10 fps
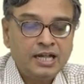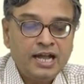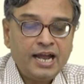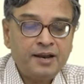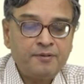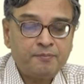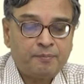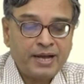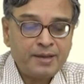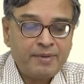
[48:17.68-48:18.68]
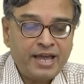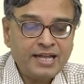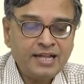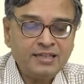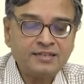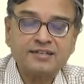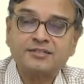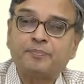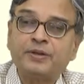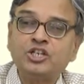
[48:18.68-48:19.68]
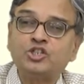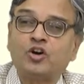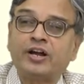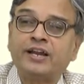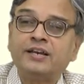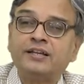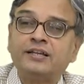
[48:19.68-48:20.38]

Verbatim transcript: And by making this as a pin joint,